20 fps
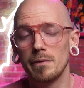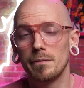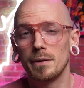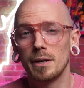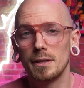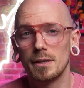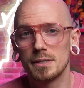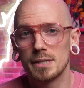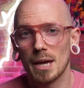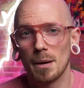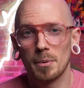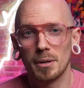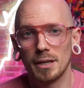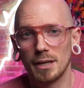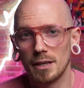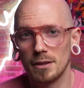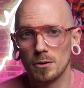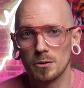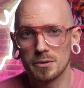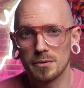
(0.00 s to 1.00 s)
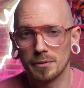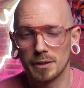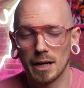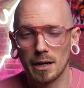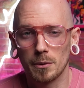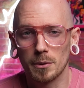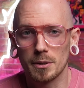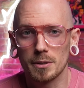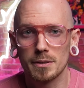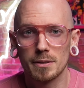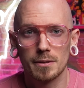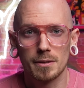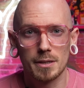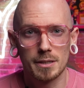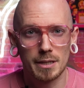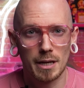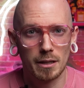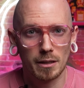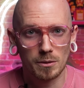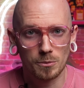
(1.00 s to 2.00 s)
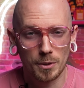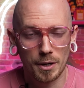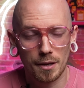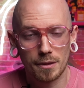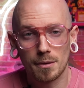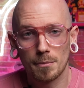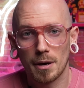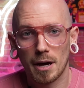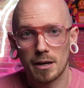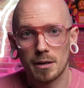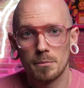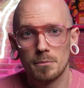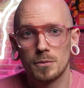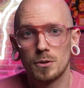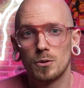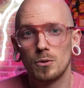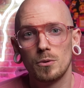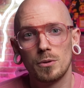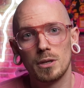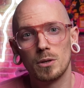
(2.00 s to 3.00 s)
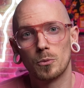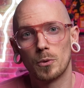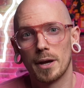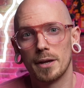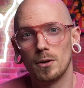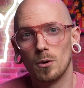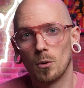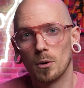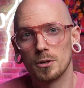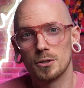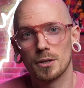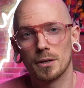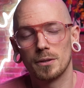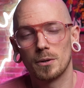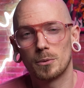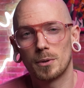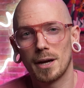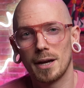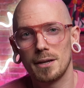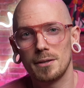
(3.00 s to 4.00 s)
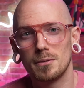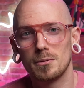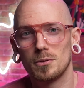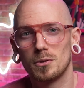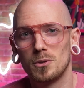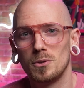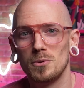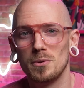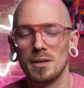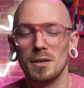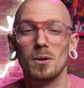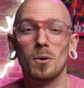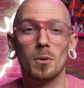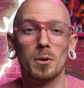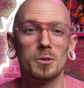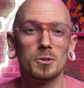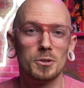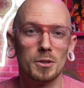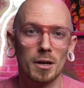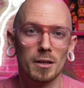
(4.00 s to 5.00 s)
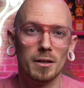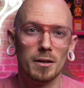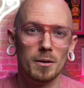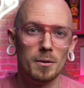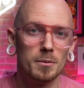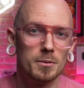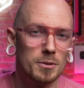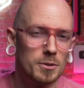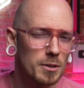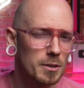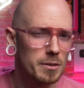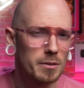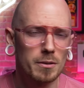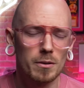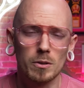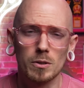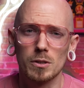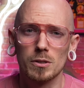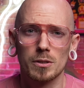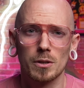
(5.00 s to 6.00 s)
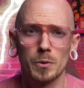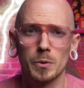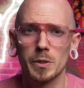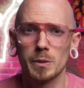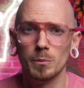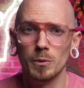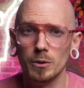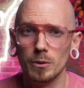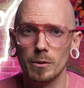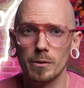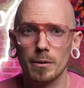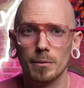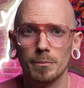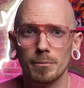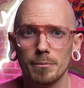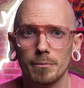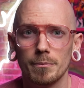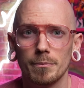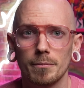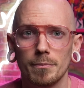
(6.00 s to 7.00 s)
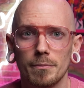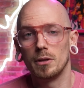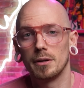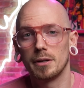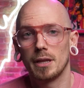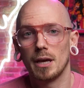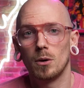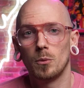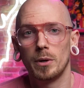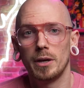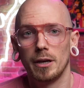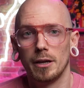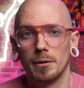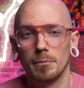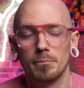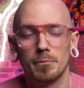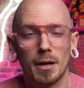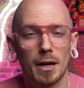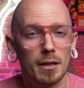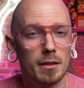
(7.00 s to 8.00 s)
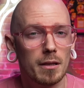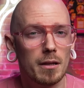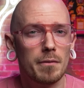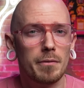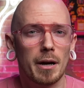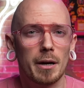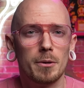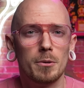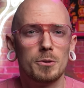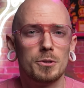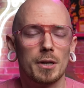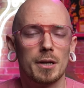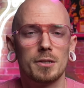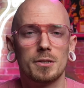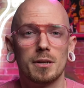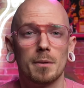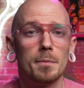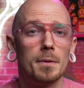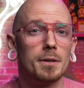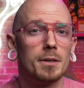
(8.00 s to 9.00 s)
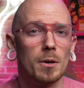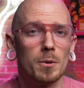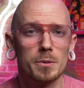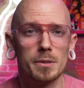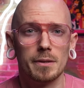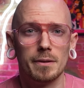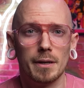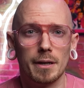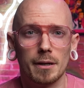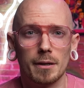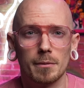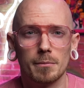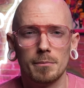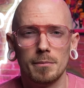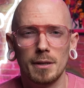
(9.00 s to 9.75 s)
the fade that's happening in those flowers, the solid red at the bottom to the red orange on the right to the orange yellow just looks so smooth. And when we look at that wing, I love how you changed up the tones in there,